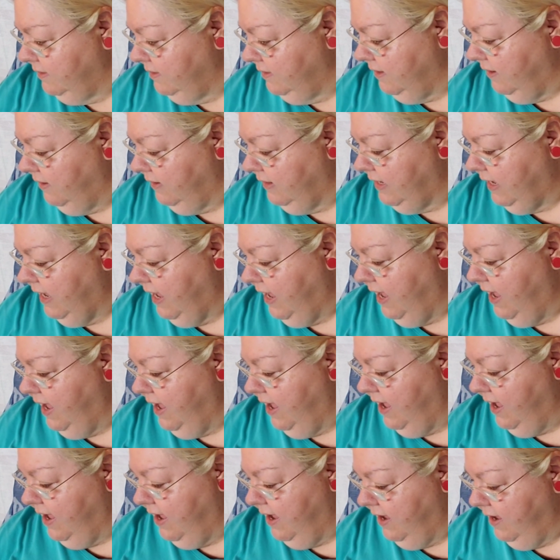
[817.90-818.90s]

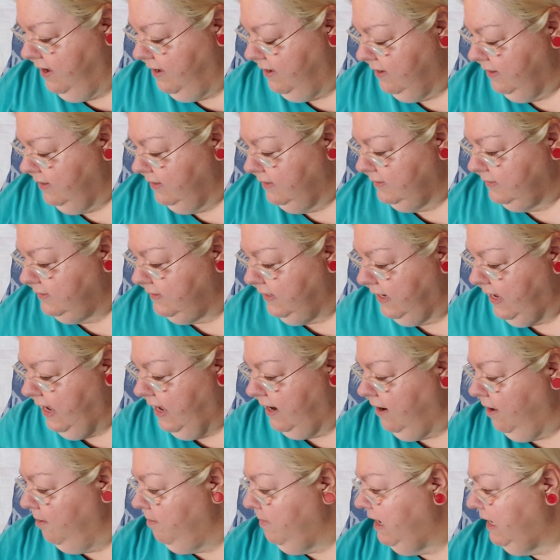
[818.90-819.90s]
Okay, so I
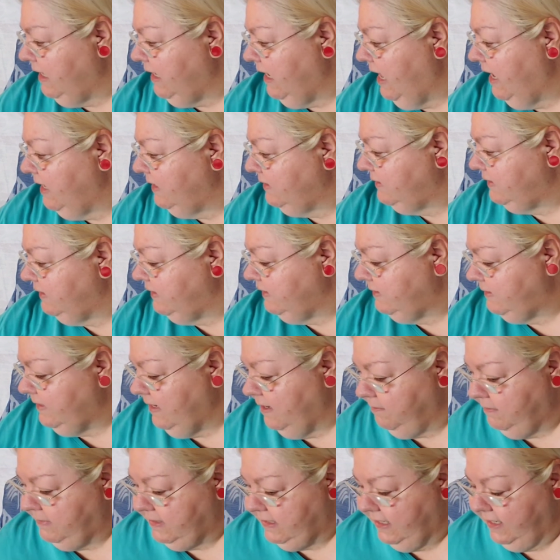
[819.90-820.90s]
got all my glasses
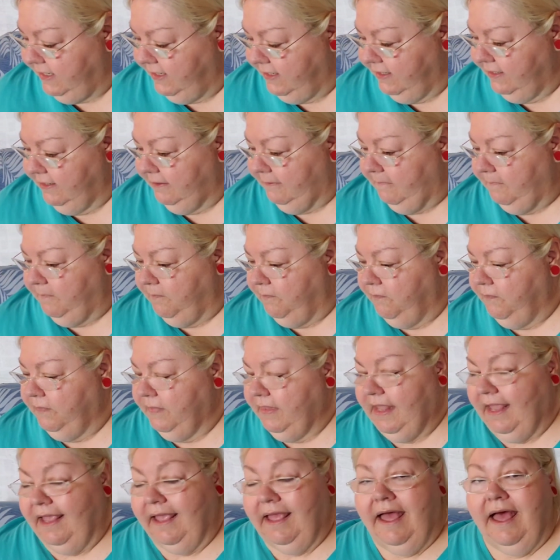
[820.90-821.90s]
emptied.
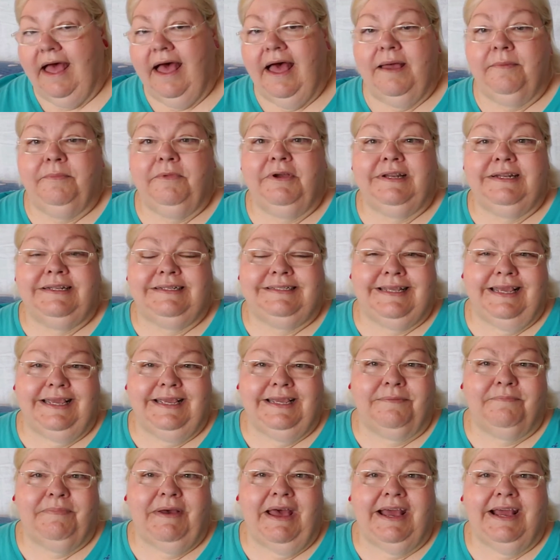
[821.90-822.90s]
I'm going to
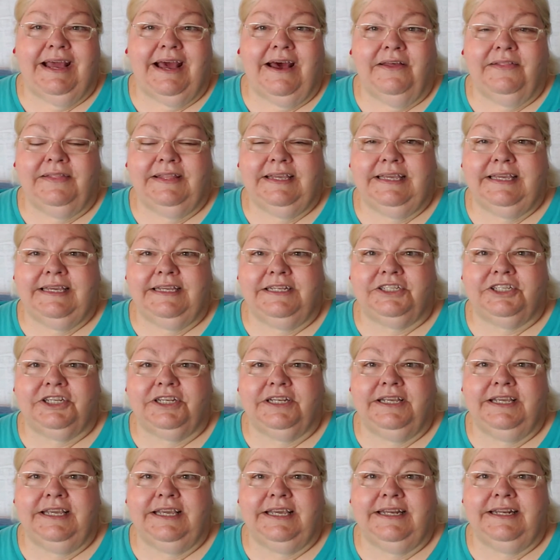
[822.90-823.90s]
take it back out in the
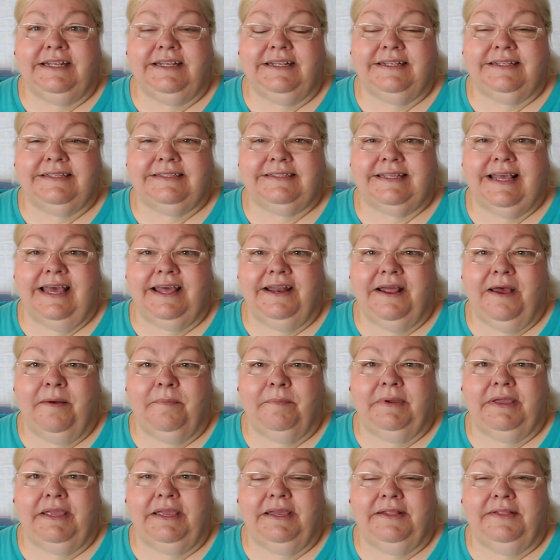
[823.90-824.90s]
kitchen, get it set
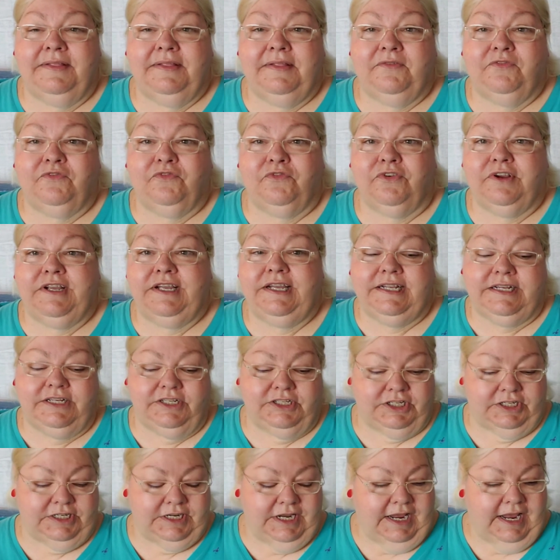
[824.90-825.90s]
up in the
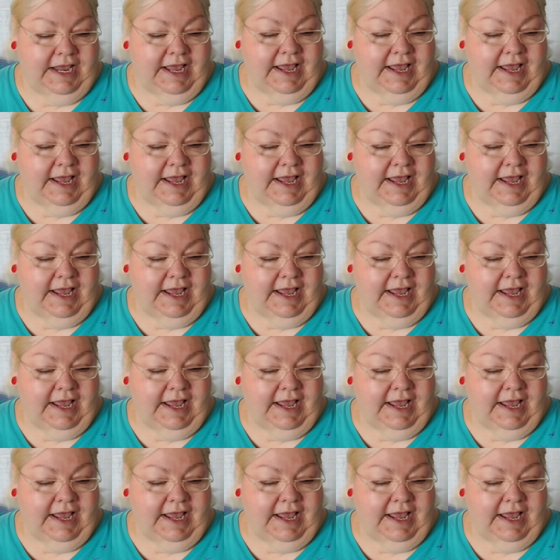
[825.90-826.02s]
fridge.